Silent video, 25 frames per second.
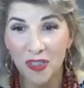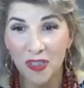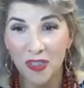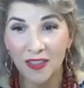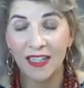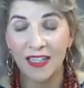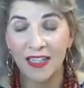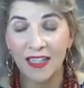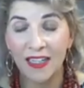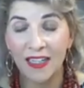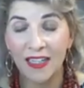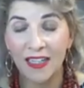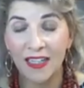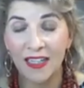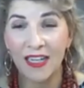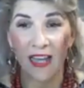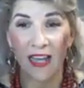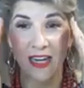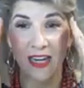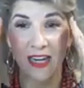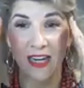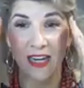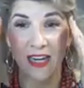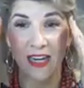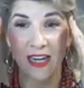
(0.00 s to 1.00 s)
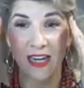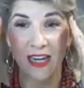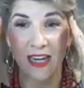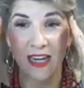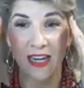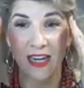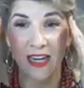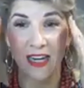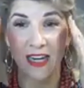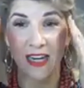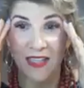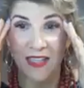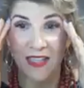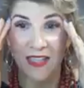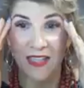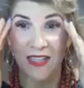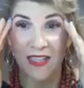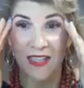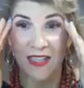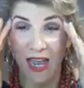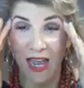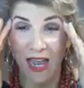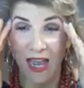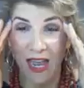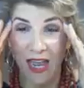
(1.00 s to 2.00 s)
Alice's head
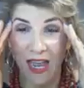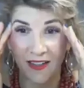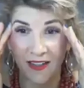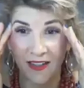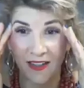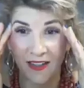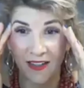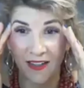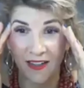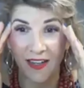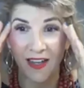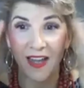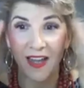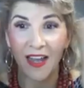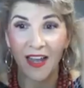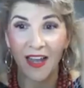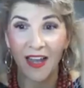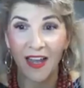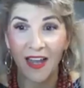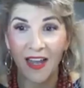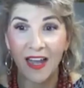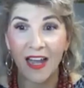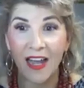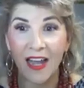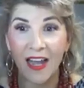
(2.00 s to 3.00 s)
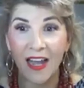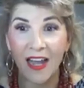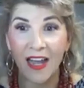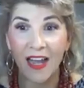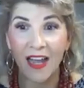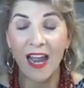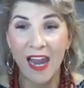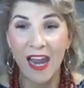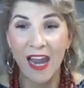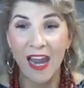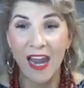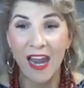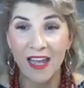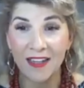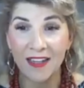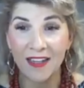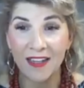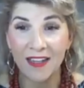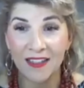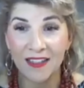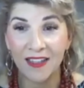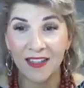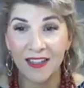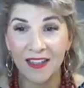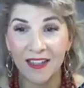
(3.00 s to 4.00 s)
and into
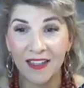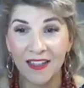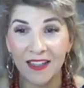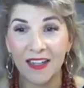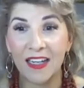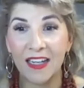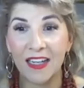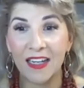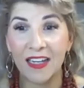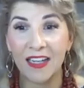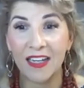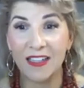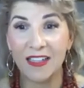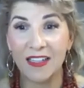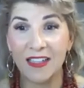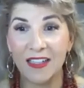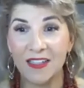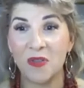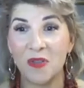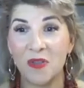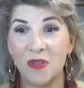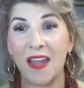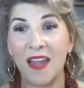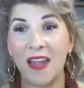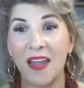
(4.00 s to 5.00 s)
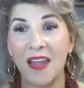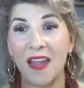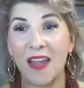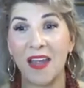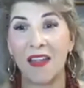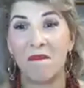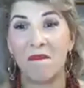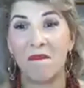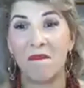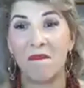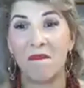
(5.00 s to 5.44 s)
my physical world.